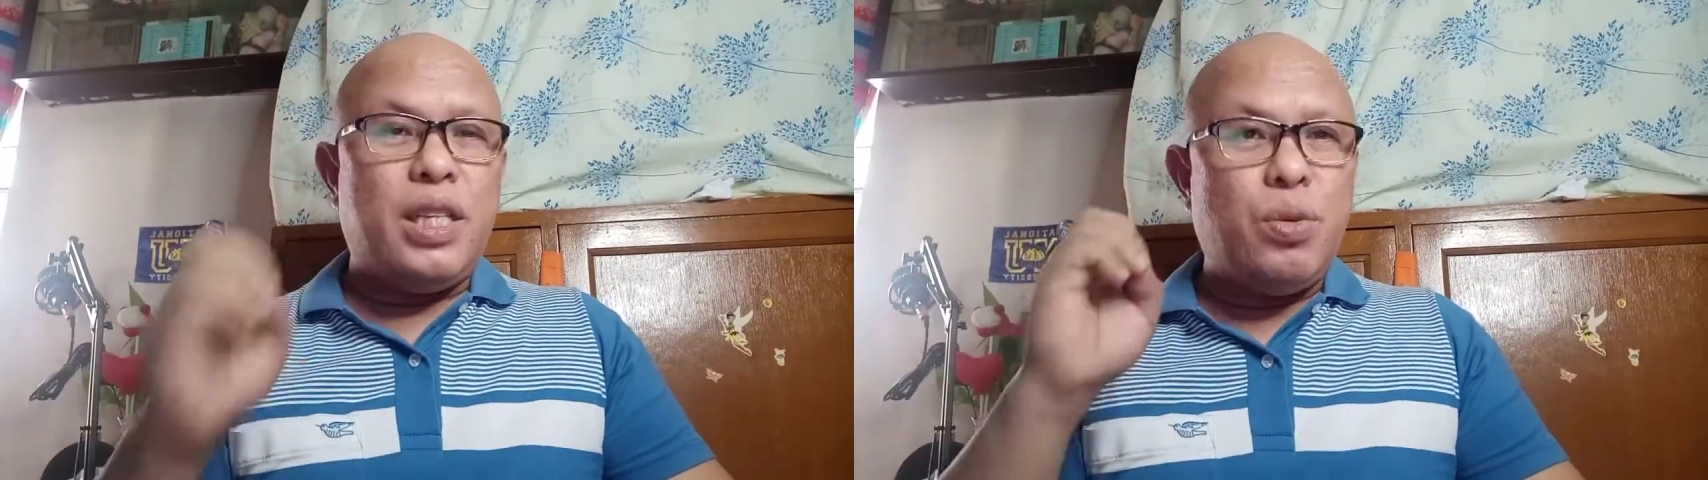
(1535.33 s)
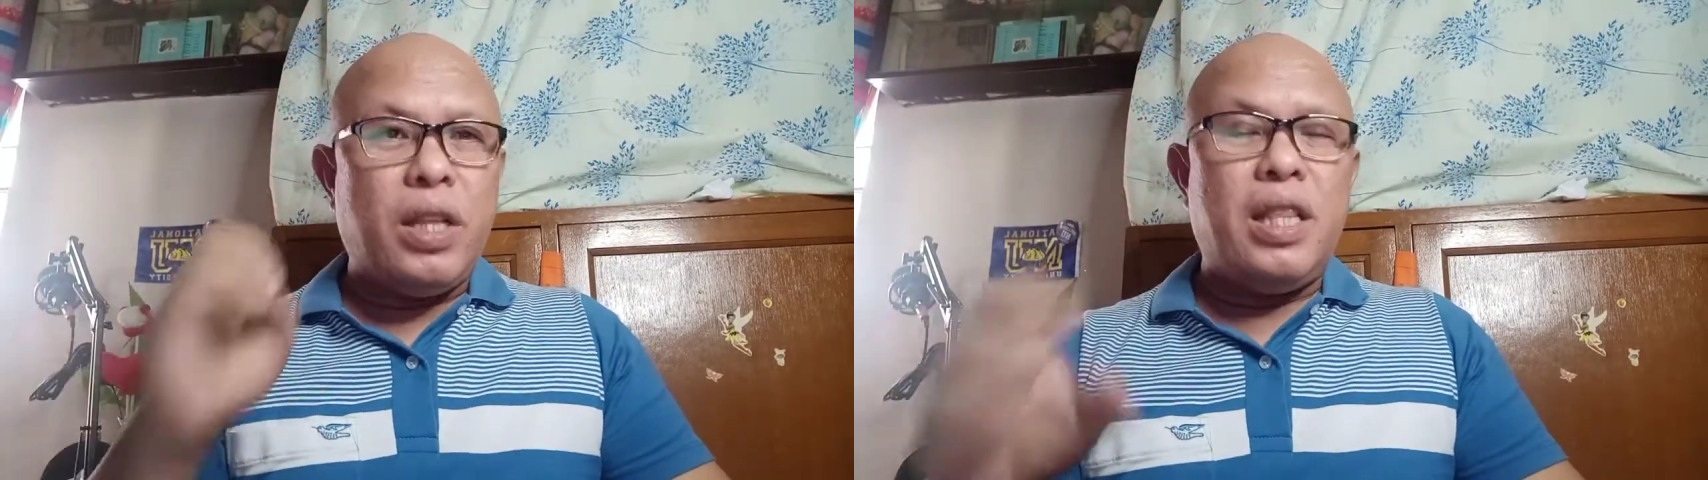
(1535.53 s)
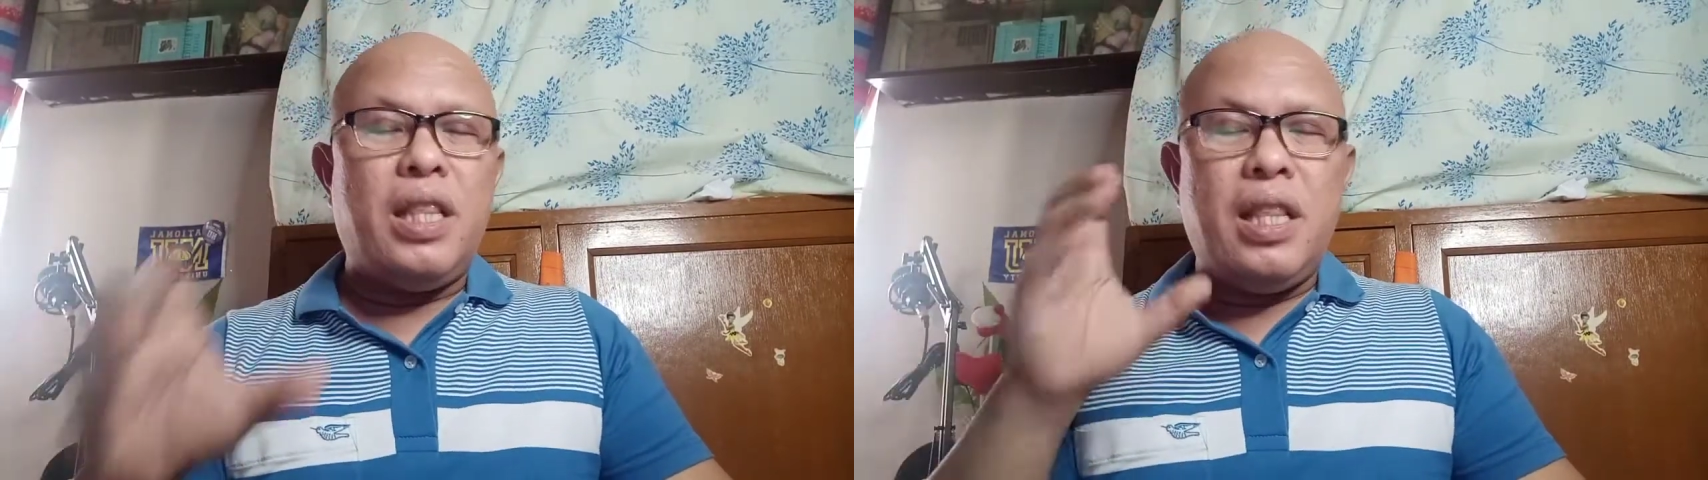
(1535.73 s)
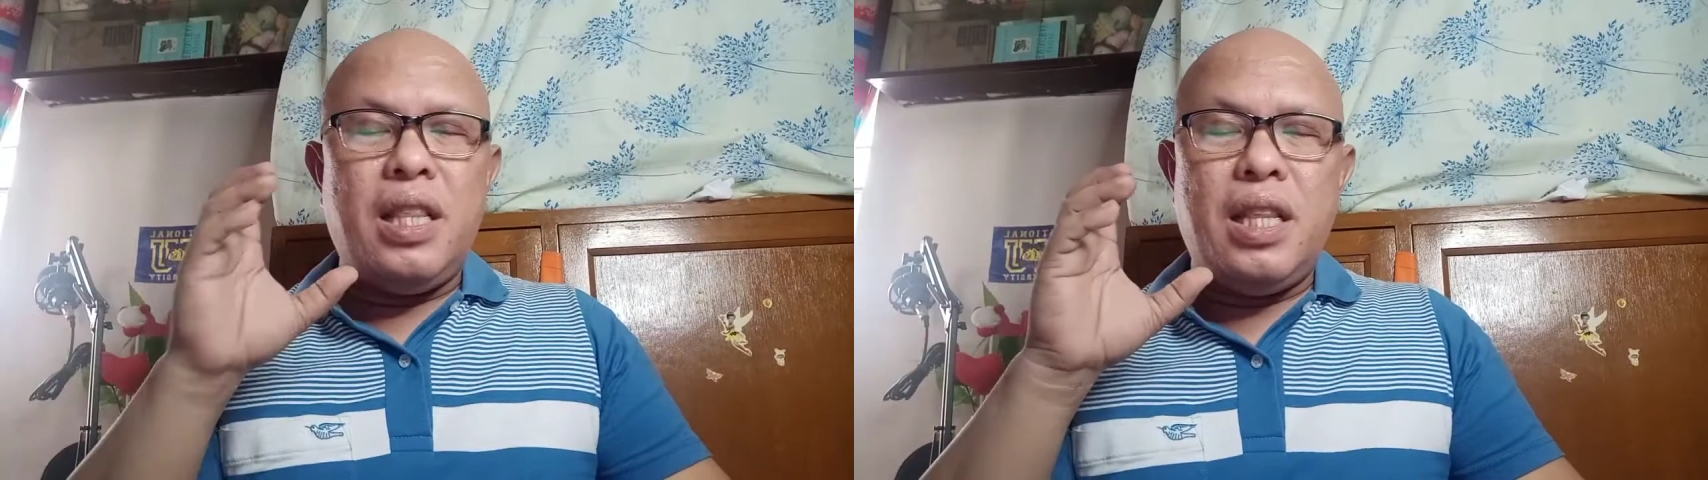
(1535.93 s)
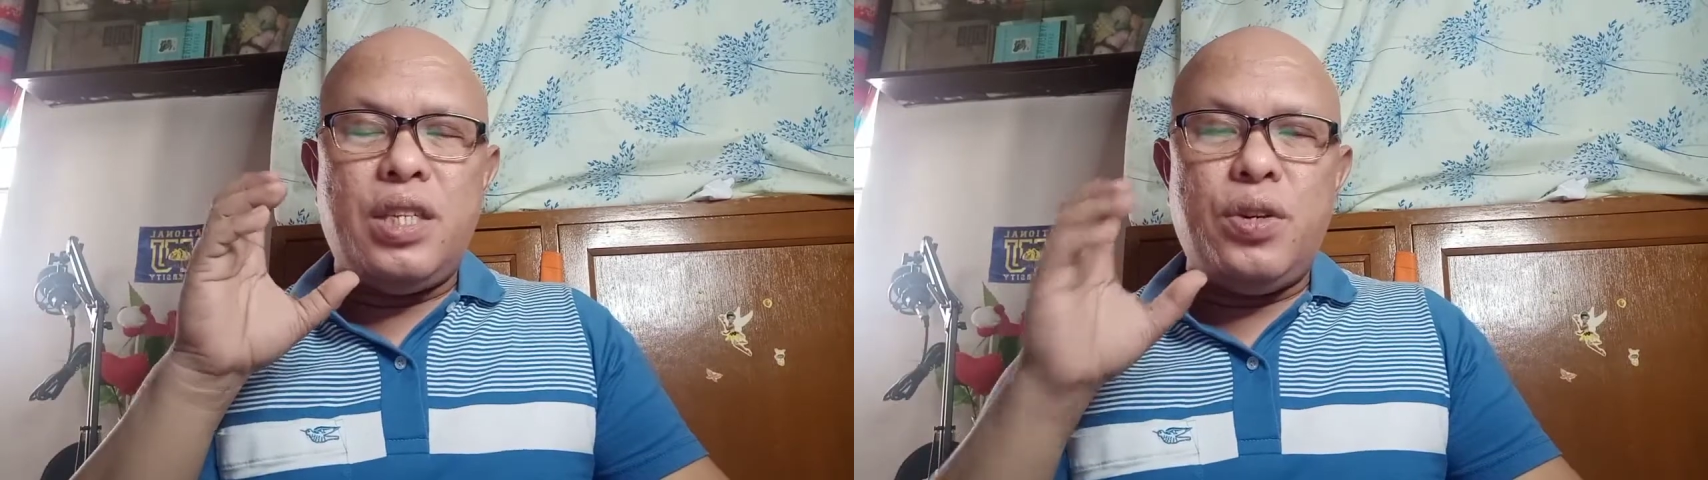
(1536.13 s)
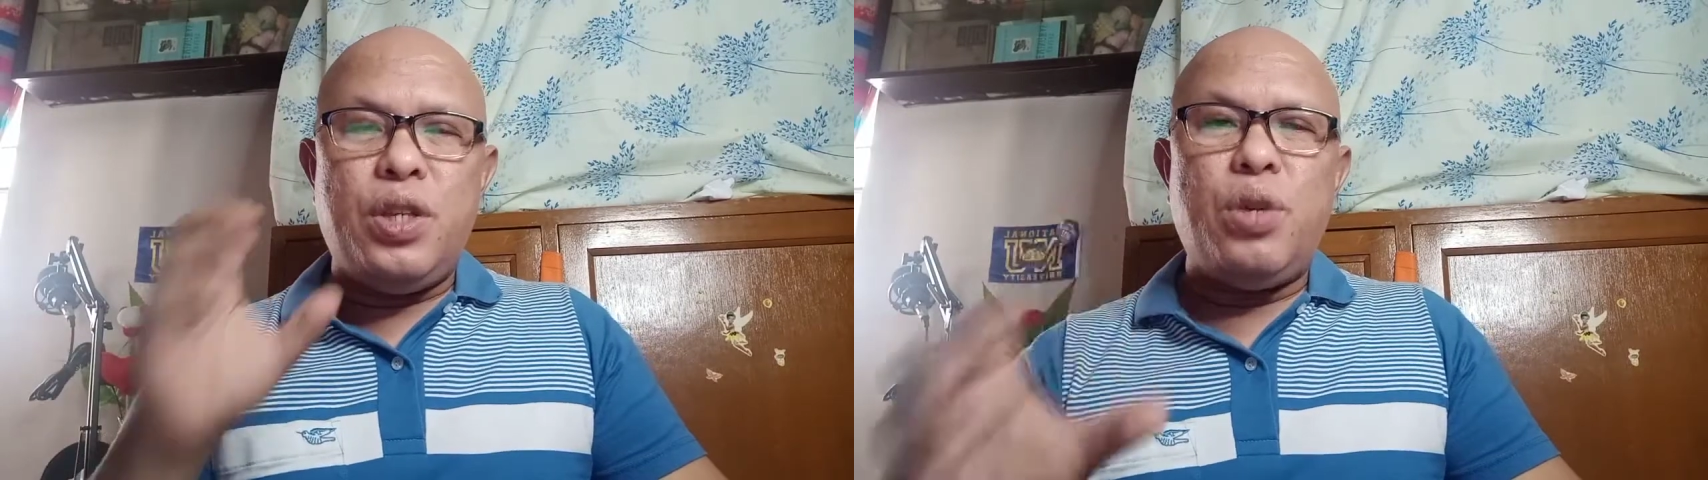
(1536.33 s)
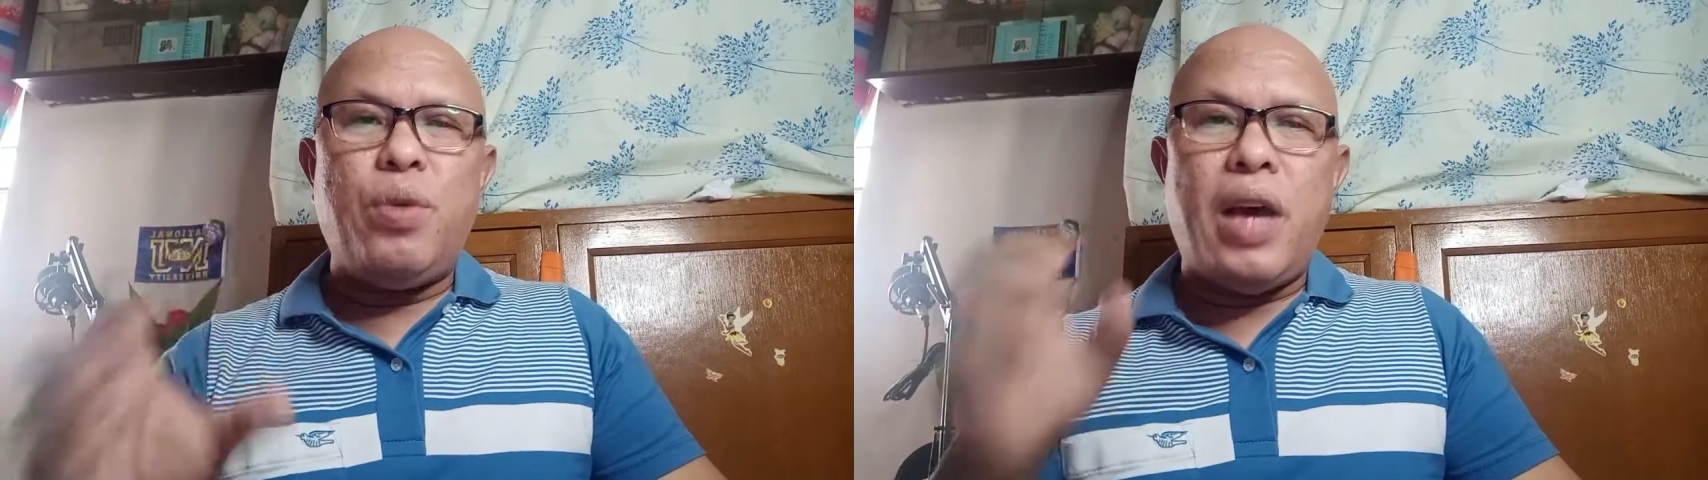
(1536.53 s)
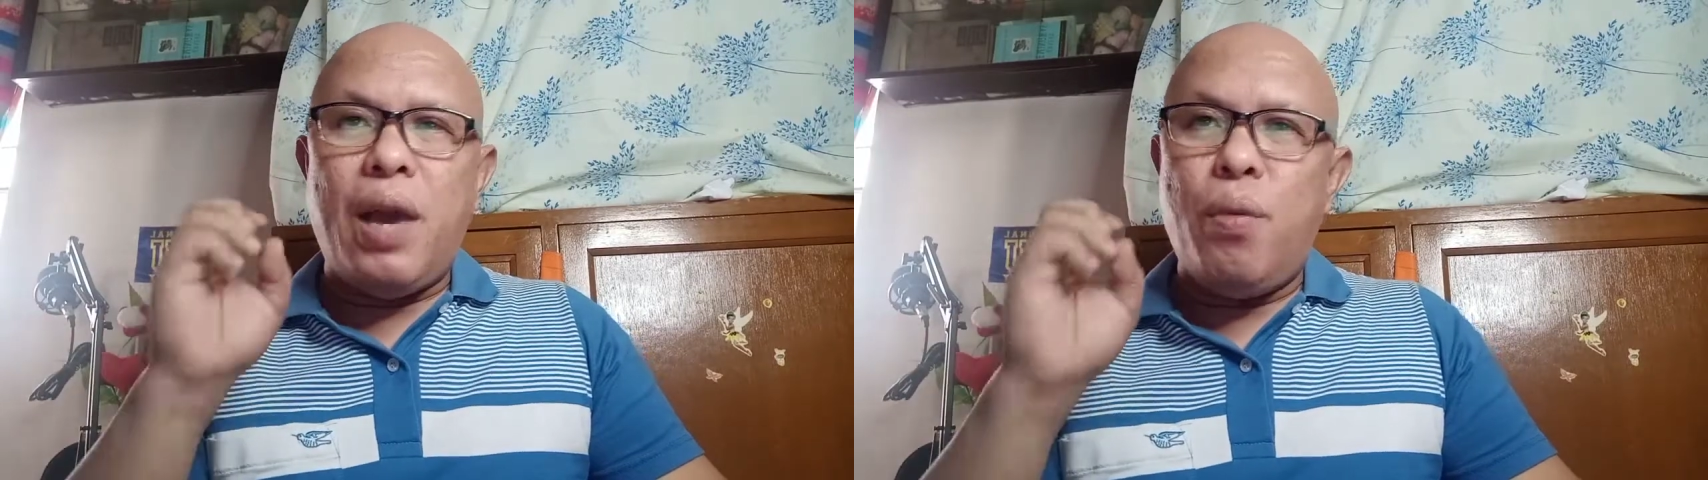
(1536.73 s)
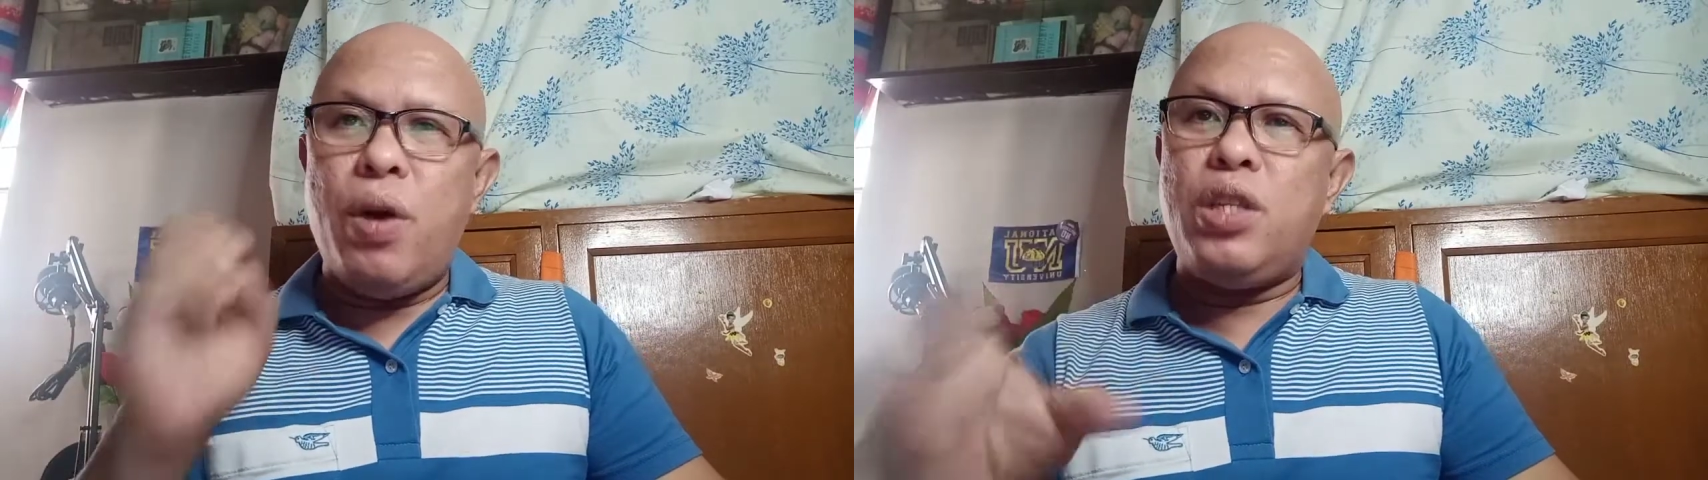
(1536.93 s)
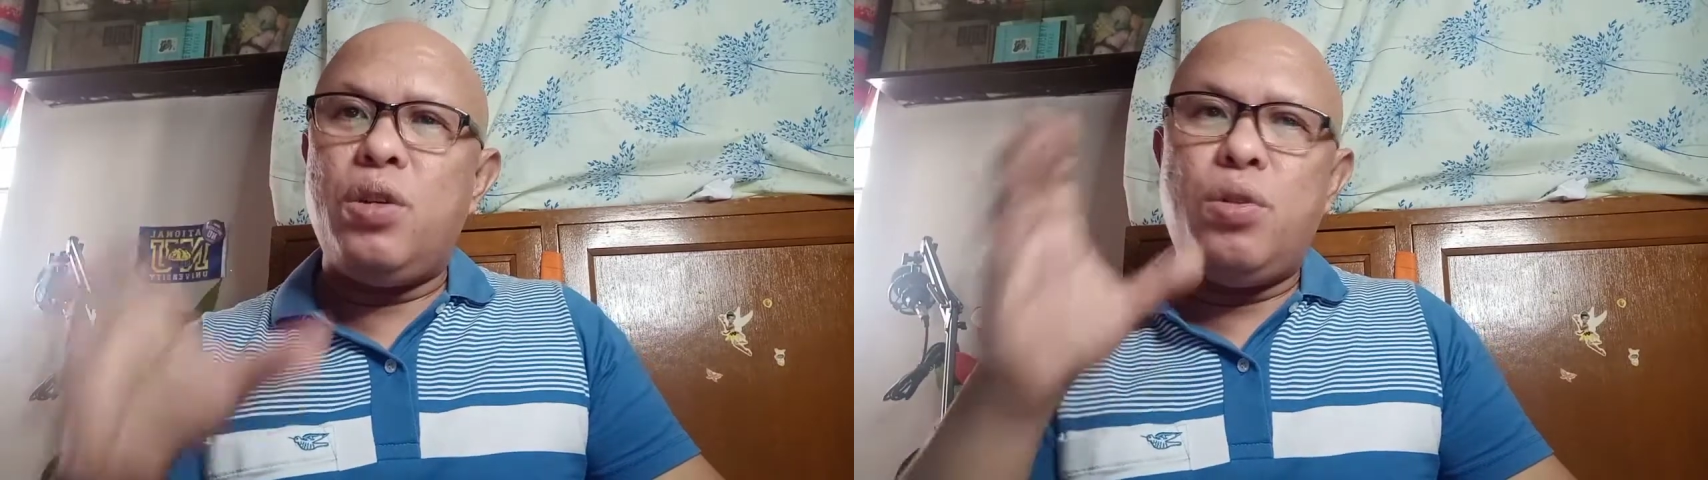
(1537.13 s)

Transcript: That's the reason why I want